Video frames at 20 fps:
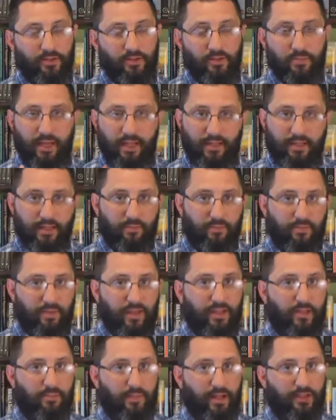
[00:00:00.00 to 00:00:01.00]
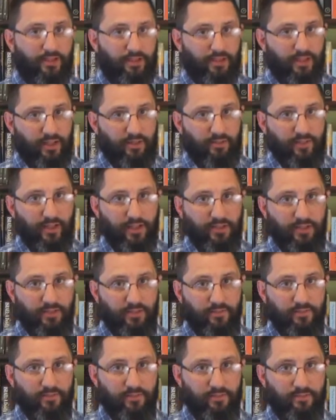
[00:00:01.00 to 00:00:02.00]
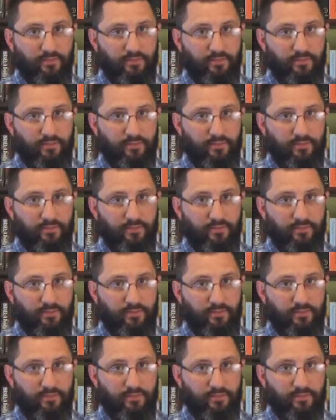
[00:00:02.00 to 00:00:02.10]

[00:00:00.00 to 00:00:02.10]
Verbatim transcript: to make them think about salvation.